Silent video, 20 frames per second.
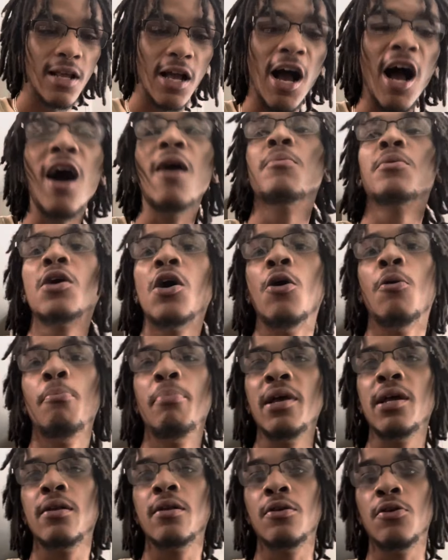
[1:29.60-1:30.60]
I'm gonna
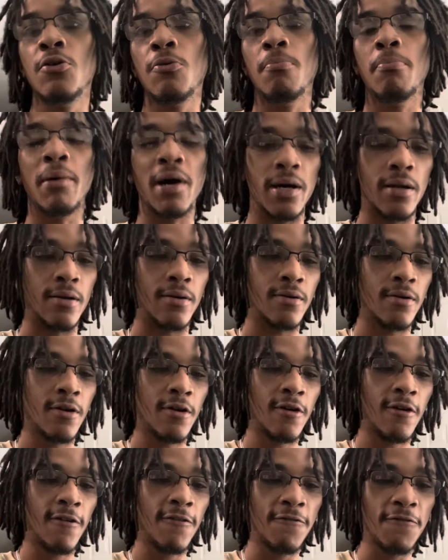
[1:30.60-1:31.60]
be the new butter.
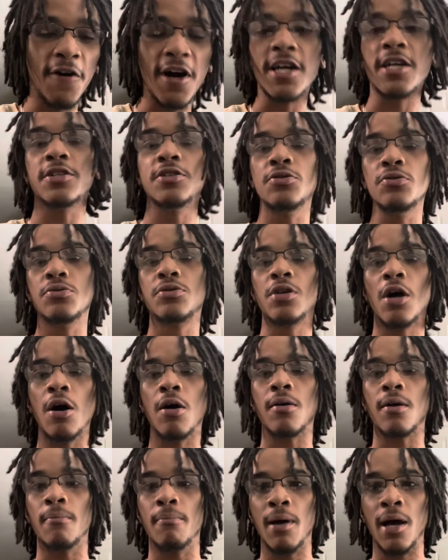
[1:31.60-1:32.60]
Fuck is you
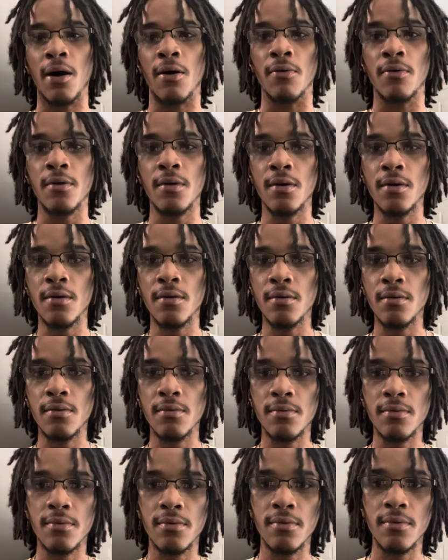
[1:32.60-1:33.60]
talking about?
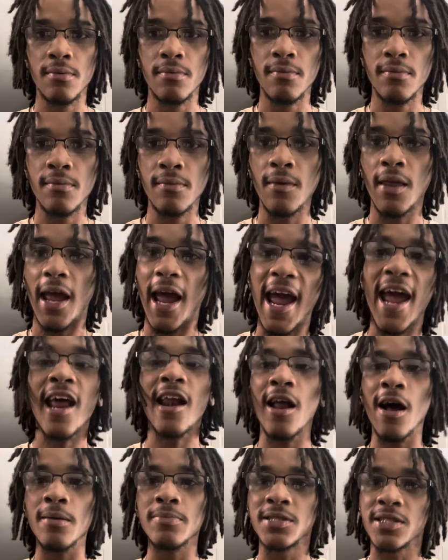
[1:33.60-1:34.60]

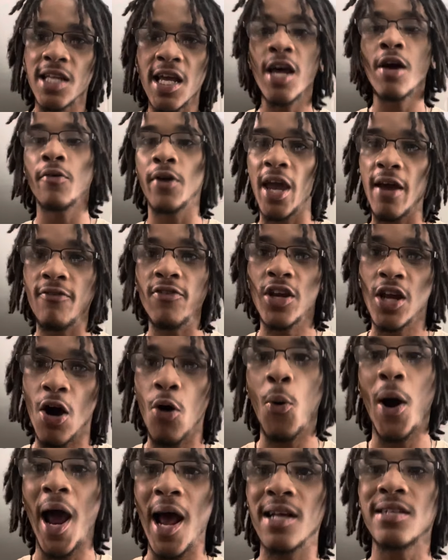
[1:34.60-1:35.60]
And I'm still giving
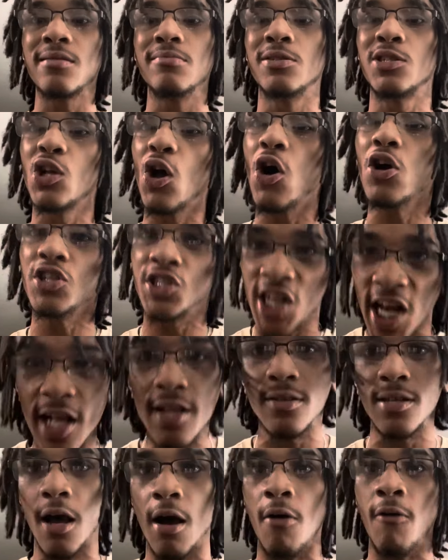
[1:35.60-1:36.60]
your ass some
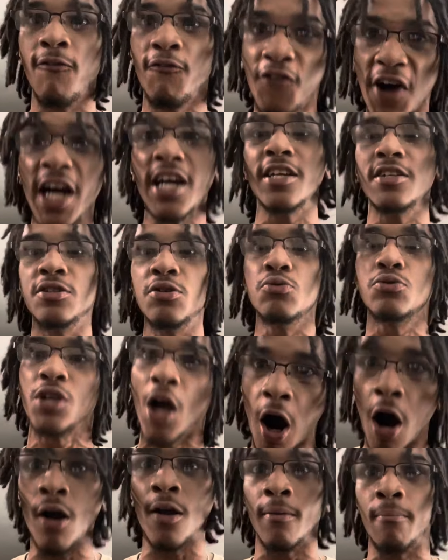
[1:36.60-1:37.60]
Sargento. Fuck is you
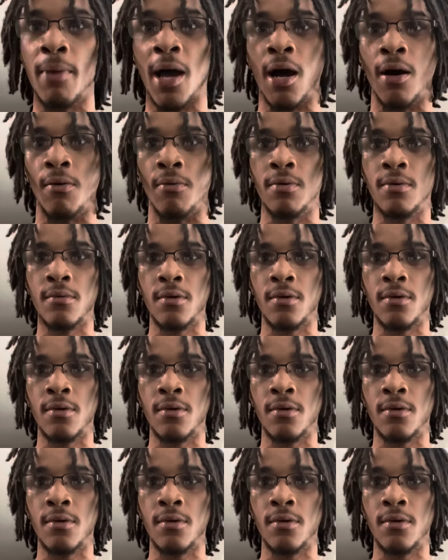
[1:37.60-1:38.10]
talking about?